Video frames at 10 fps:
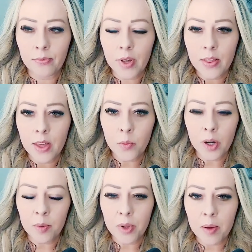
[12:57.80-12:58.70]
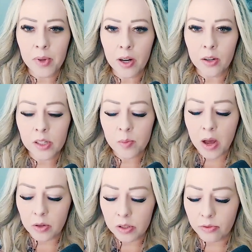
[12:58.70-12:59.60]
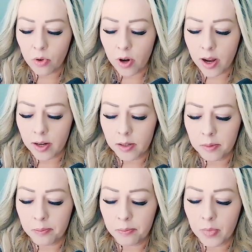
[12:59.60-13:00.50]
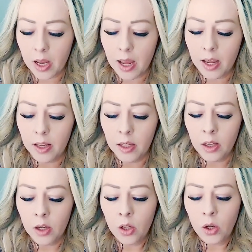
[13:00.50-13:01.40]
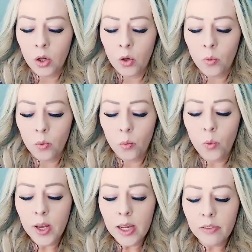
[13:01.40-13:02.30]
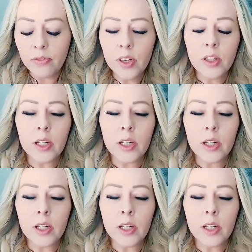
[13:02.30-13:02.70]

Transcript: And then we are blaming our spouse for it. Okay. We feel